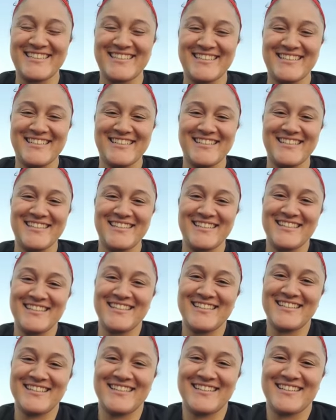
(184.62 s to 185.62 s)

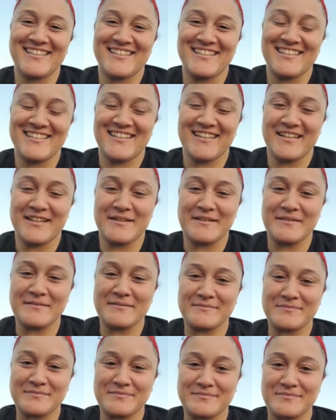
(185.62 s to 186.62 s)

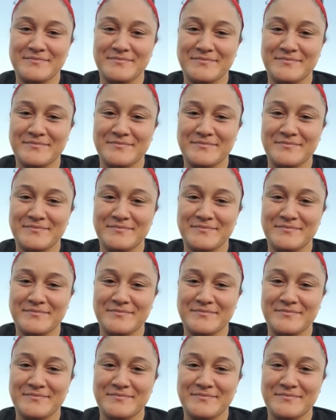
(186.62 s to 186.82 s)
This person isn't speaking.